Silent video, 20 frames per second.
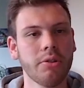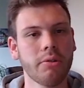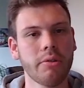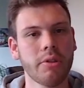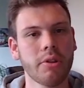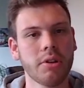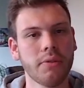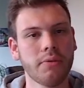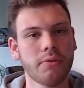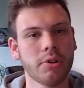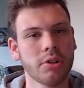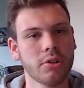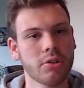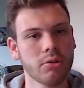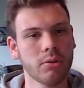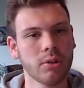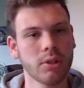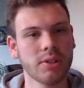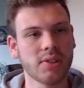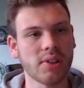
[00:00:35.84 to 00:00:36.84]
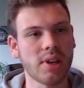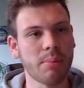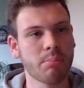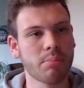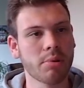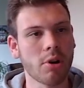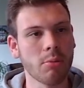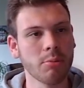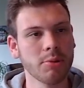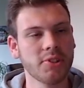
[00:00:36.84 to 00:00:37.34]
into the different tools I
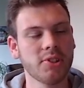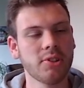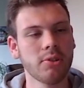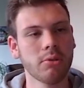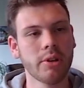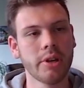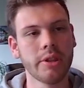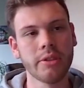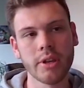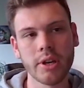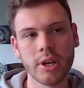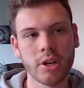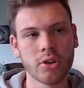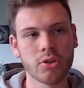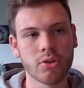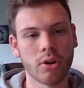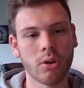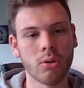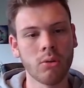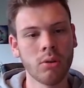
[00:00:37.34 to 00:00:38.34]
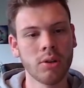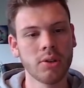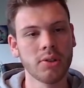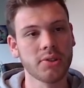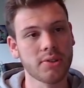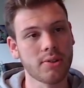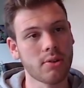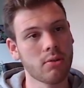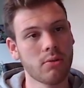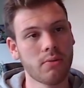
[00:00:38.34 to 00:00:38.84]
promised you in the intro.
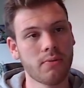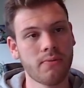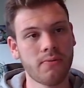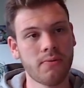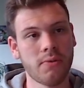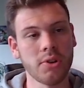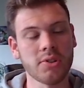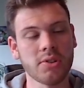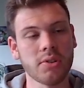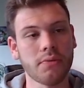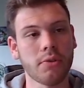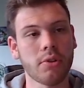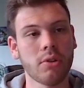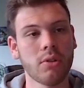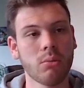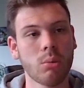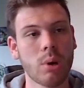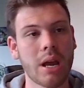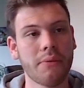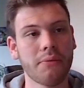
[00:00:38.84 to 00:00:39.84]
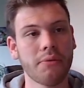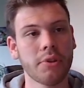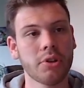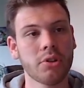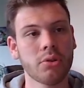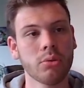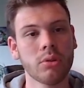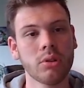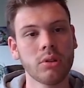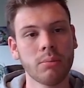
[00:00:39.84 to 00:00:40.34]
So first of all we have the
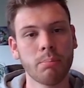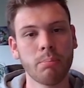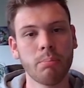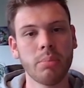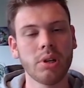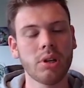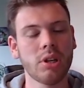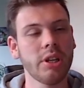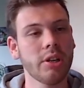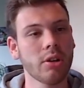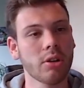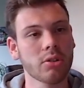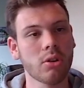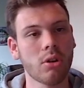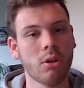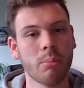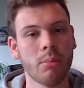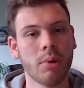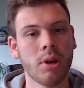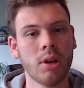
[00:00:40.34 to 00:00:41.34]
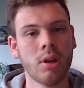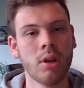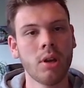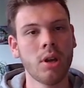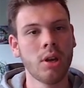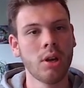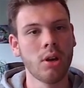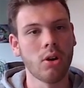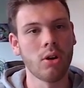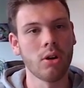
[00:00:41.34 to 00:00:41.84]
tool bit.ly.com.
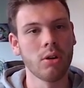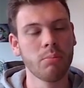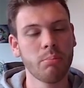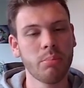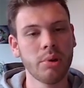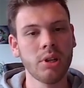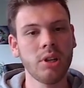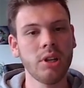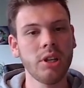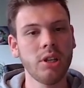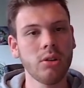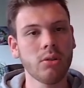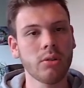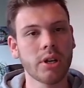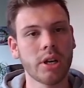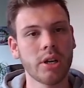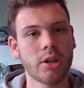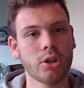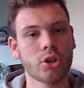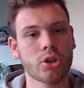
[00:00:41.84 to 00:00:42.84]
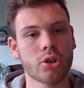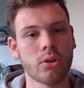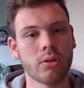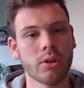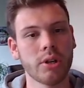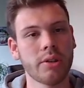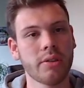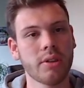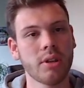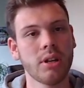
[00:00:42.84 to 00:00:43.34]
On Bitly you can
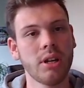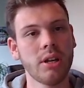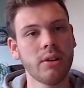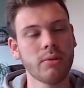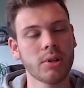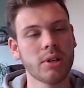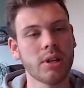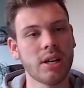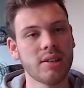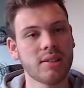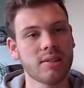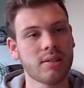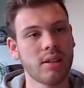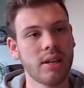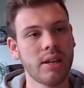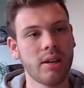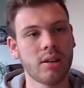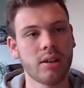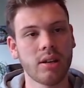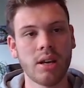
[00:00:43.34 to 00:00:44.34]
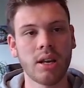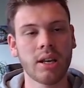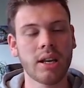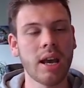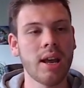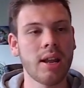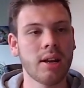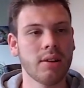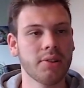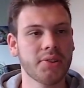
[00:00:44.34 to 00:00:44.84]
short the Linkvertise link
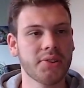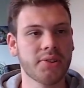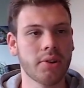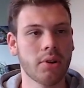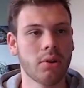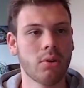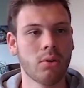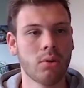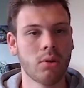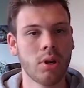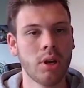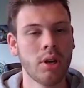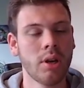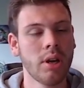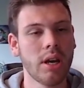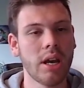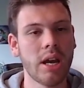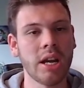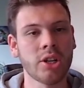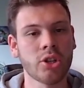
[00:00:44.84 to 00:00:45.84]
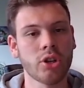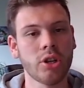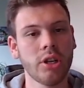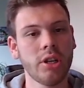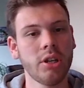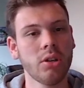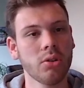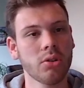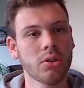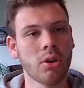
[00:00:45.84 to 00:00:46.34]
again, so
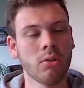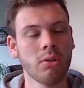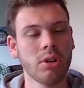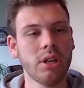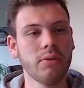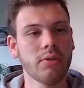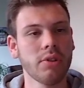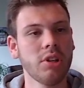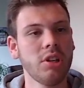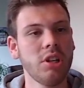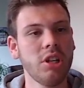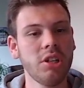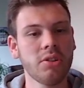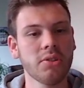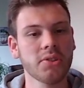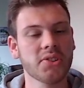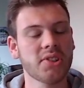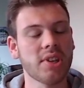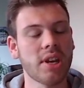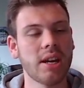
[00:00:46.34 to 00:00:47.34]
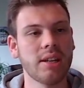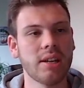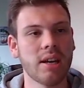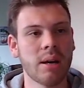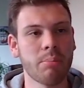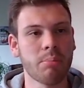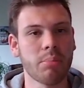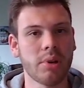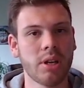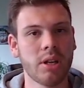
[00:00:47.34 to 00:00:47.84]
actually you don't even need to sign
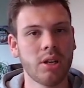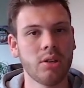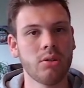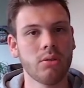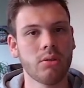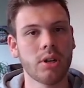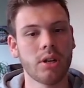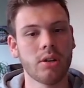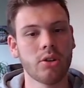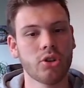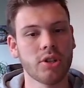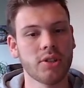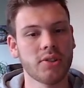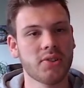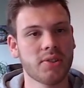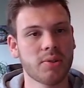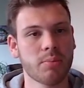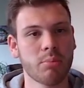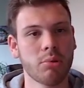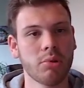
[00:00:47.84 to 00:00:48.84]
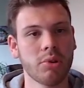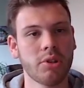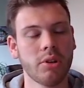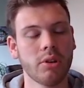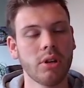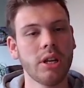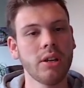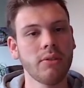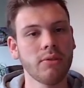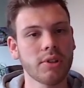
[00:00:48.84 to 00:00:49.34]
up and you can just put
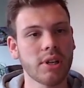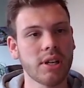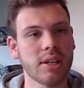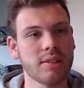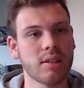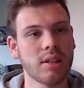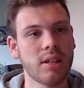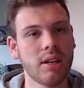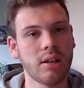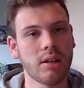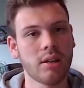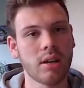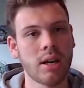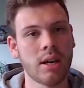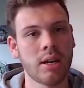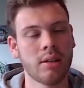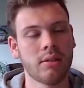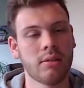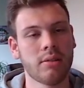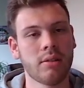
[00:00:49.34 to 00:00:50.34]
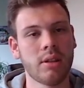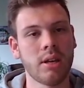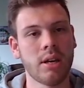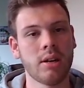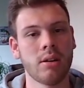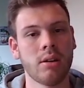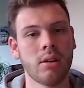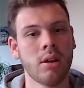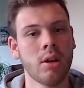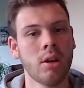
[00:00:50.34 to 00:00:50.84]
your Linkvertise link and
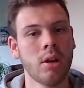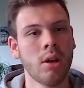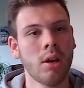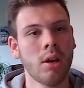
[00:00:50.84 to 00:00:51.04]
then